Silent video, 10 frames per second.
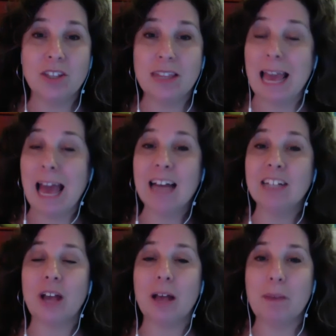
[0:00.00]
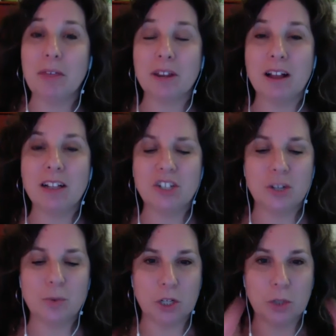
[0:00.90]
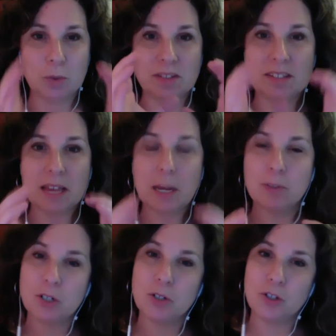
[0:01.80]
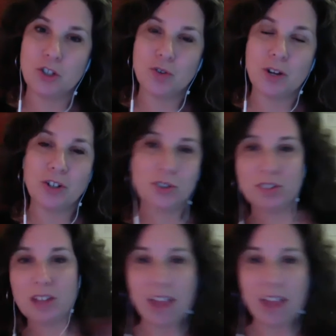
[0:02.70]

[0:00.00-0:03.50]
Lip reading: the agile methodology, where you set up certain structures